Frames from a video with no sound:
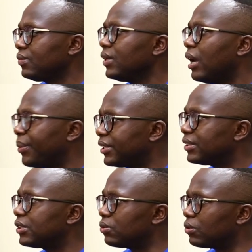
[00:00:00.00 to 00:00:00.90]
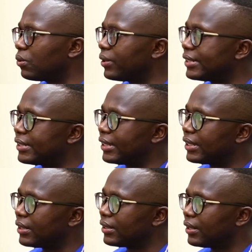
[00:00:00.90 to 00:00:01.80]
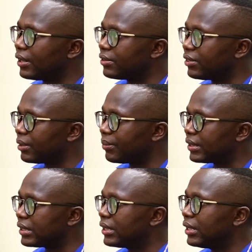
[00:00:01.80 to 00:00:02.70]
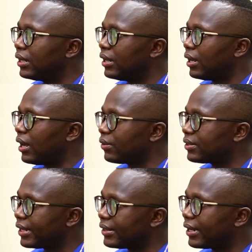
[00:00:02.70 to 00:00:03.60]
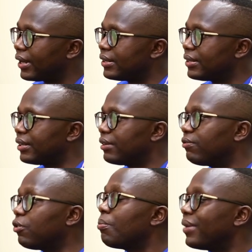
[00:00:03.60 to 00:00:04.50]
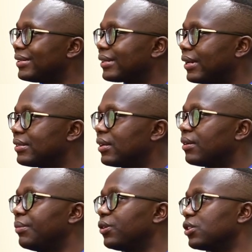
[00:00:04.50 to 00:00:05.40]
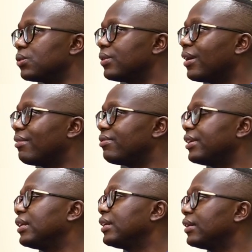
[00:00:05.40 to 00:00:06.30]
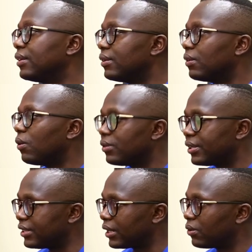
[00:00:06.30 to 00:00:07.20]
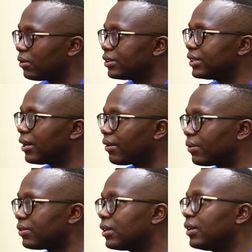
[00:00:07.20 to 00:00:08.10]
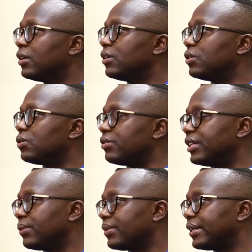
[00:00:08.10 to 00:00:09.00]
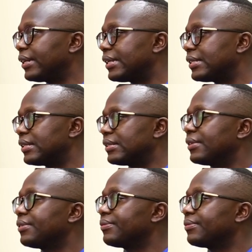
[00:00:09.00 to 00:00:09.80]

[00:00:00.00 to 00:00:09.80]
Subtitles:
a patient to go and seek treatment outside the country for breast cancer, because we have really all the technology around to deal with the cases.